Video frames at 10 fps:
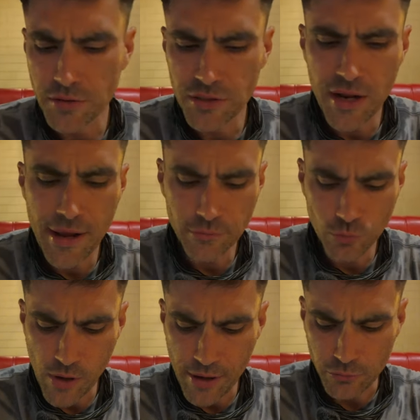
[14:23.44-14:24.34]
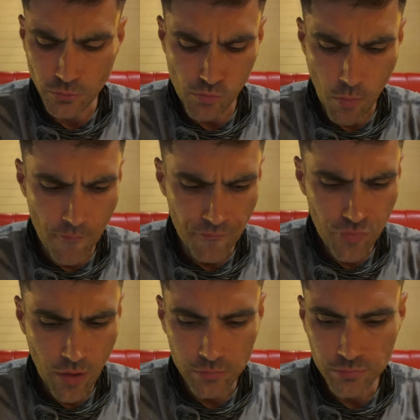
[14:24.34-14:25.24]
today. Wow.
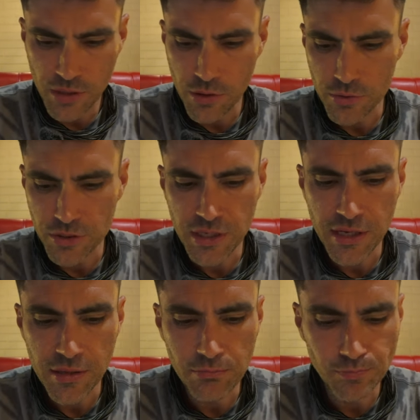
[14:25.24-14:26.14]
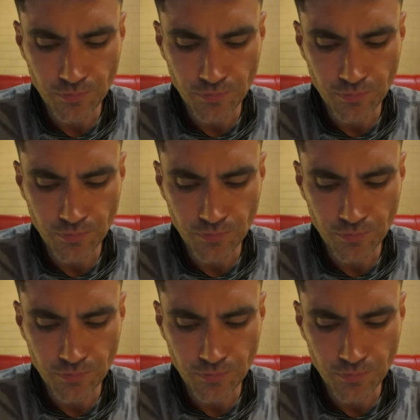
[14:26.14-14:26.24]
Something was chilled